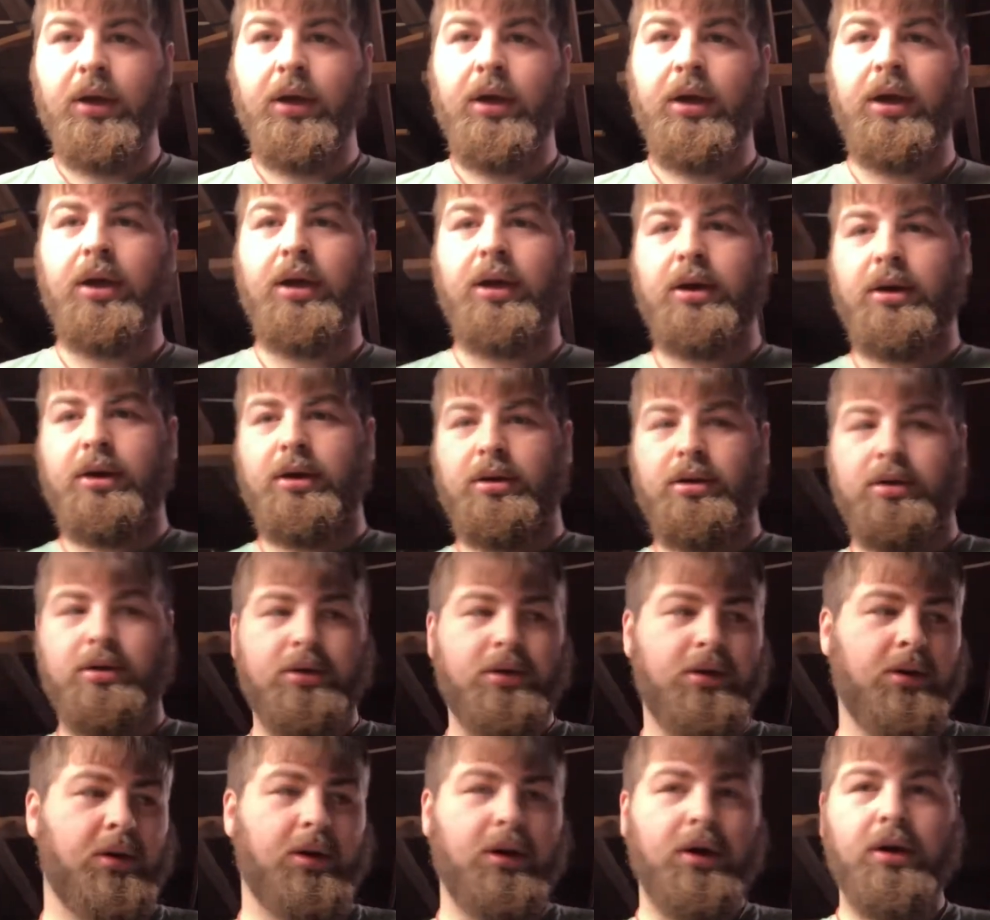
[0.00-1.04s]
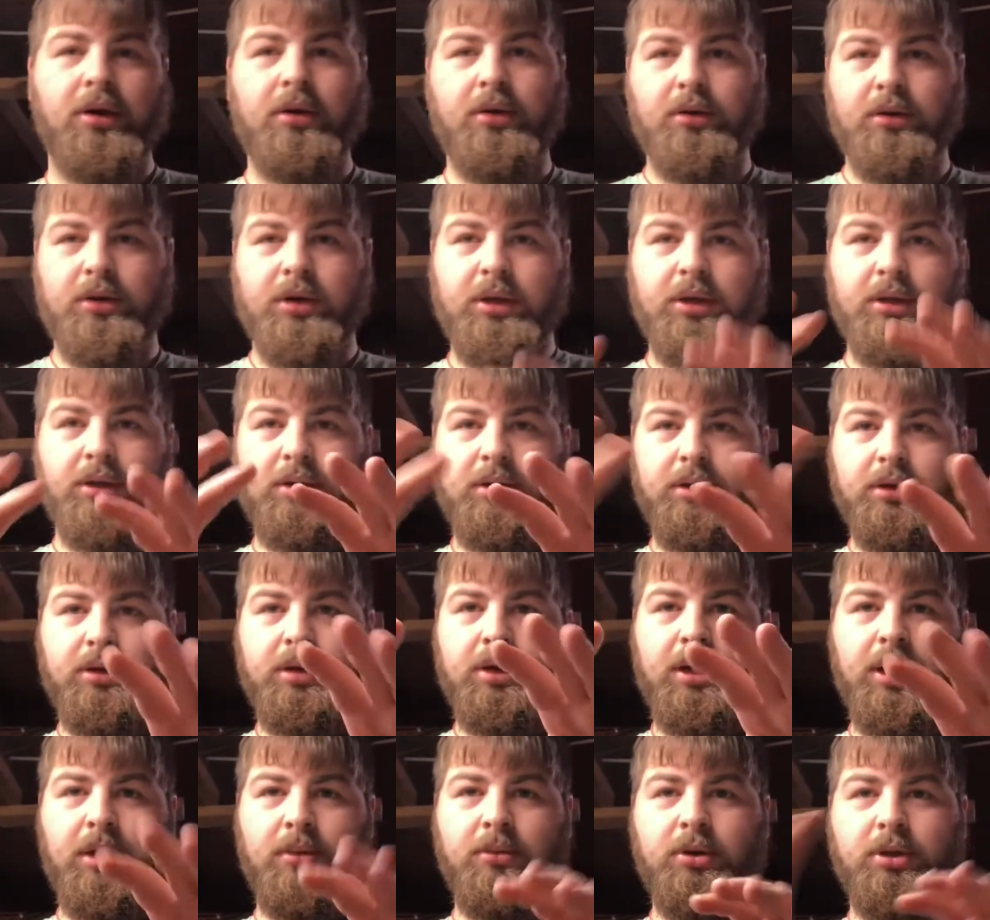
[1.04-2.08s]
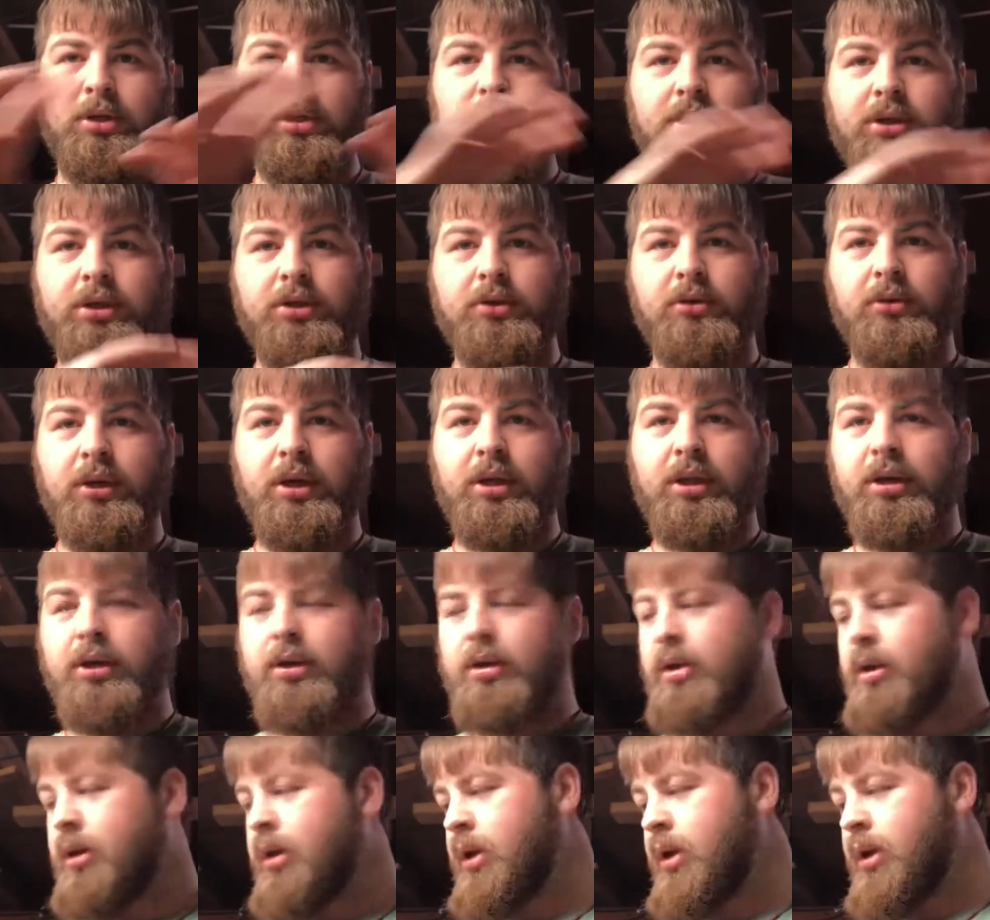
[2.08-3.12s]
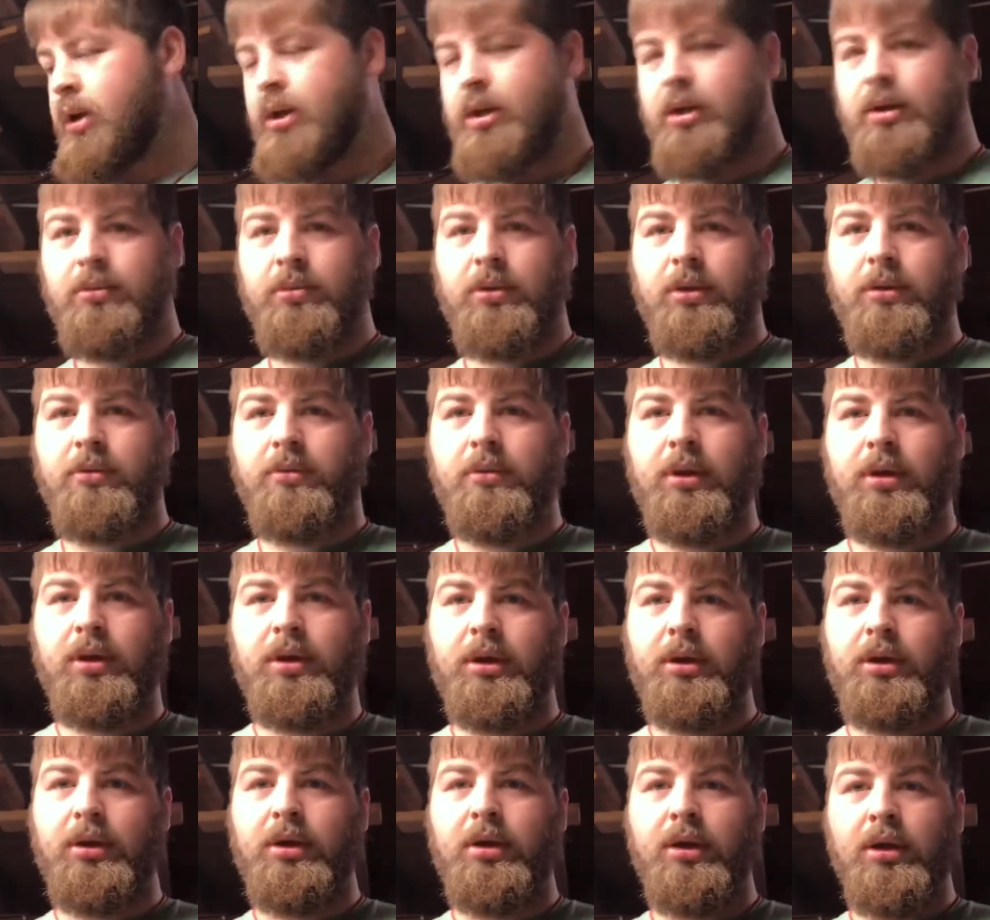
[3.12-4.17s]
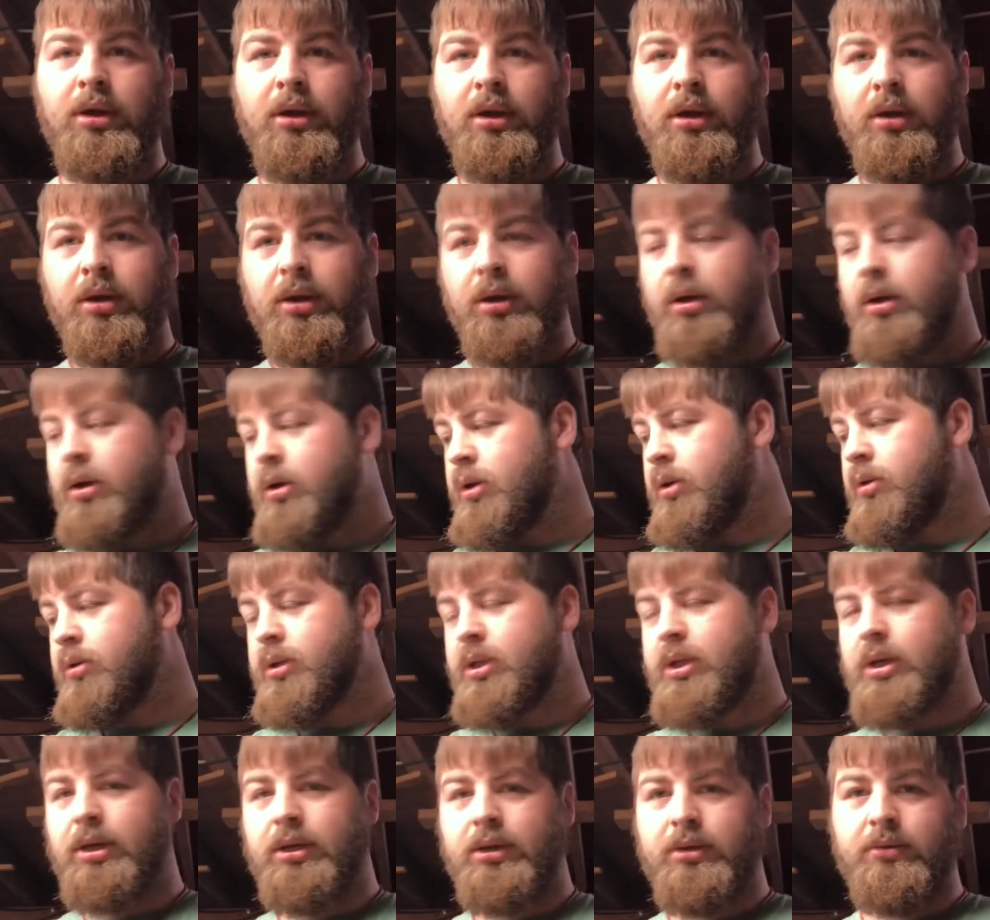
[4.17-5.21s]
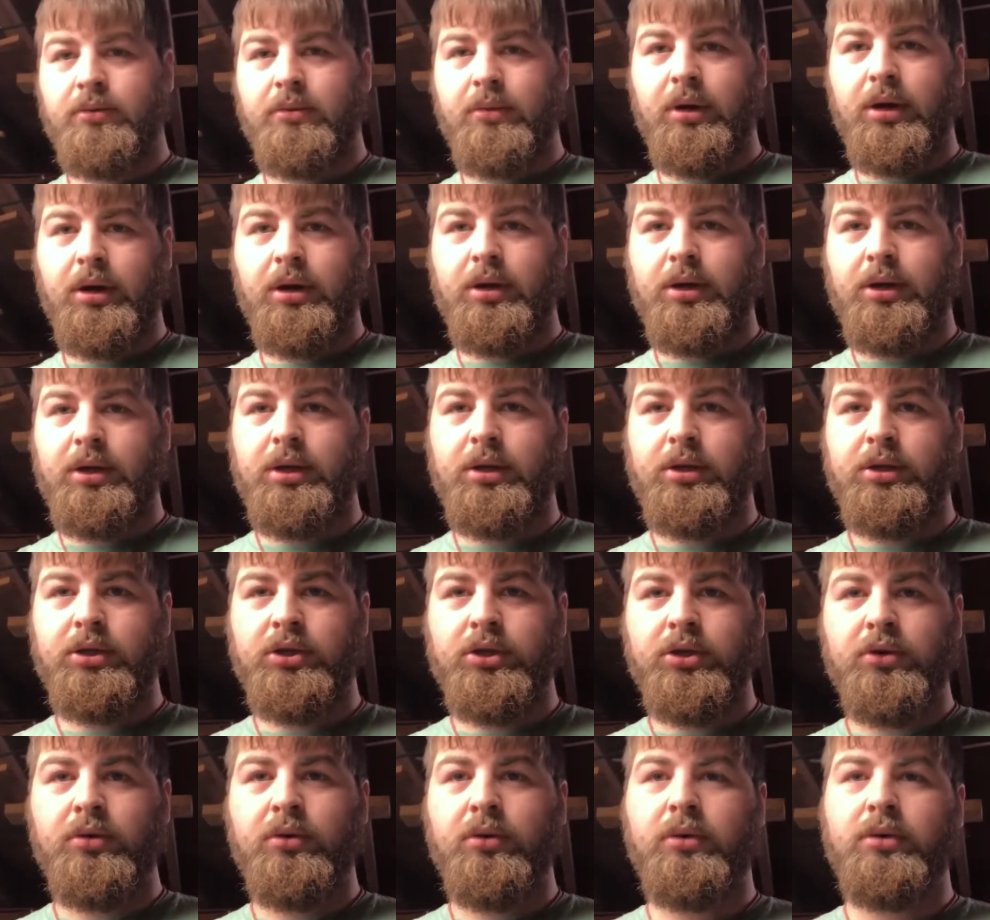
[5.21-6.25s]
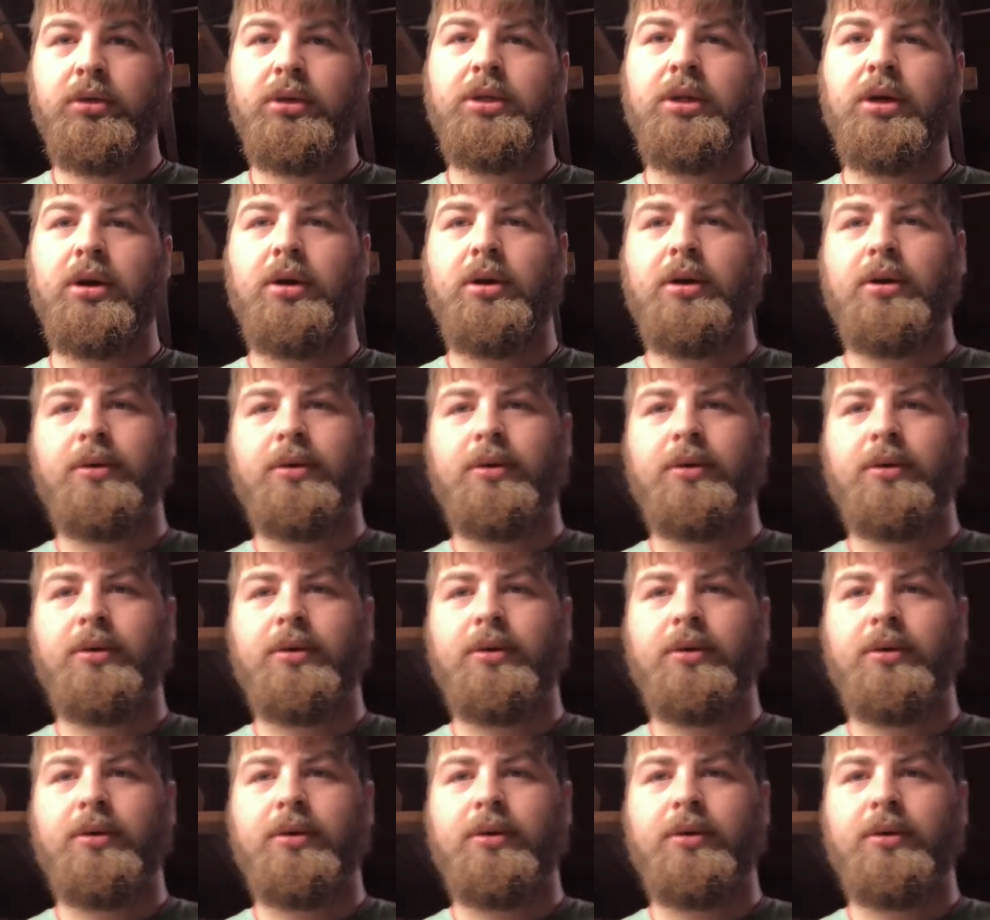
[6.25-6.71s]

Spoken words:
and I'll get the camera situated, and I'm going to be using my scroll saw.